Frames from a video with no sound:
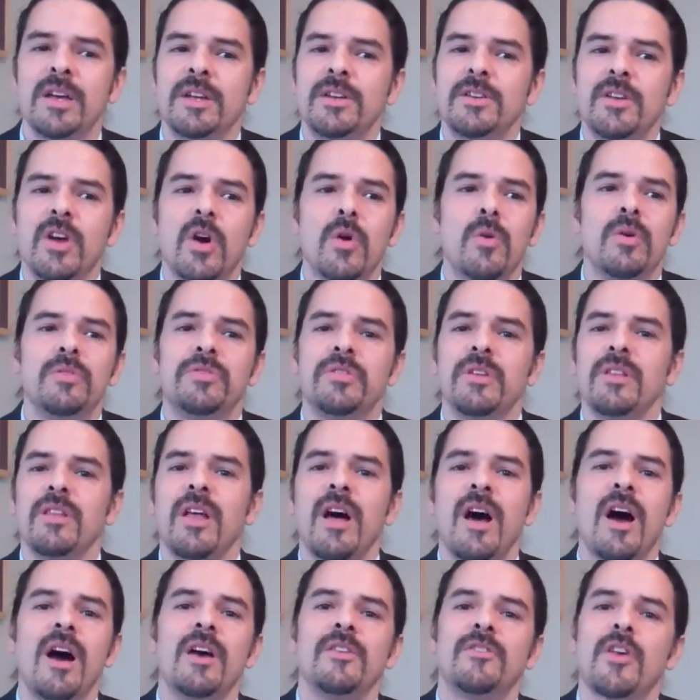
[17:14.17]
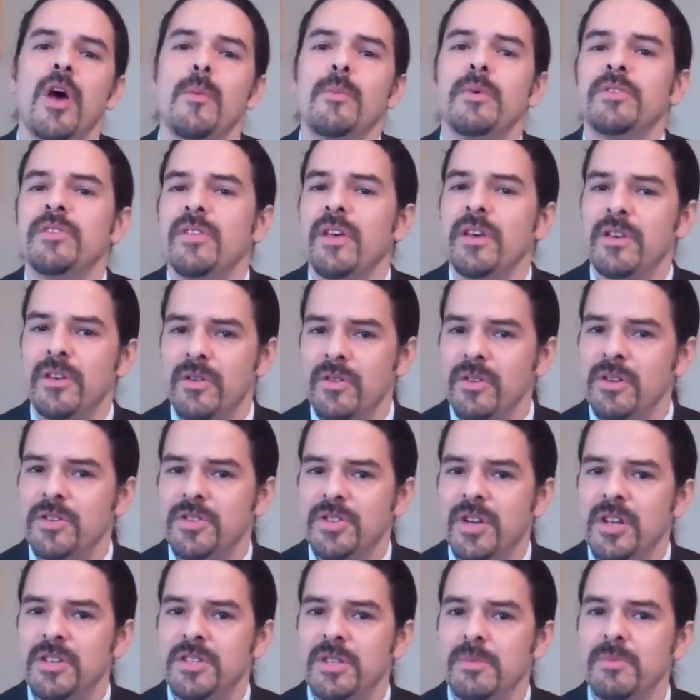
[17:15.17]
know what the law is, almost like you're a
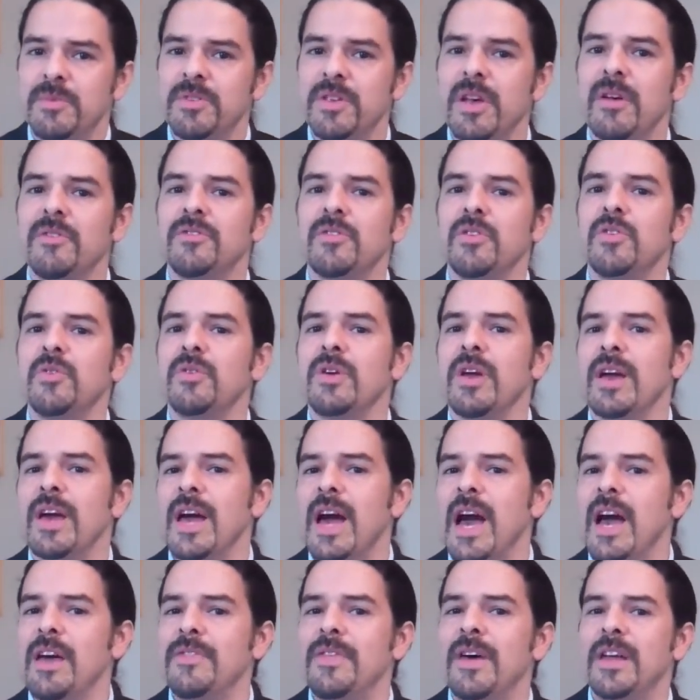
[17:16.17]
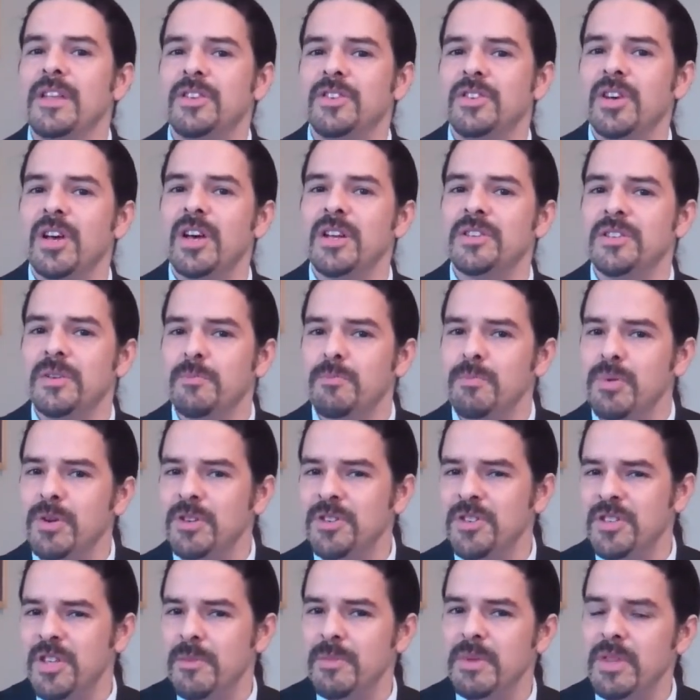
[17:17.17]
judge themselves, so you can guide that judge and
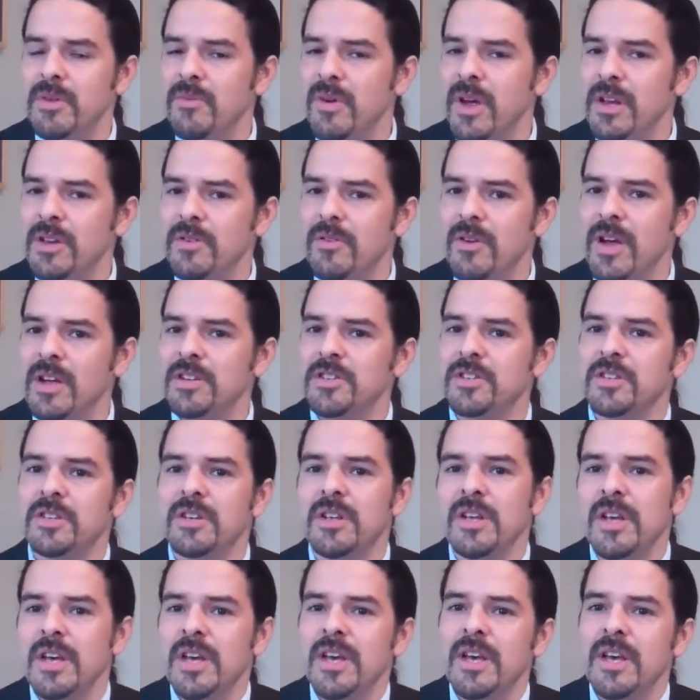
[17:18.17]
push them in the right direction,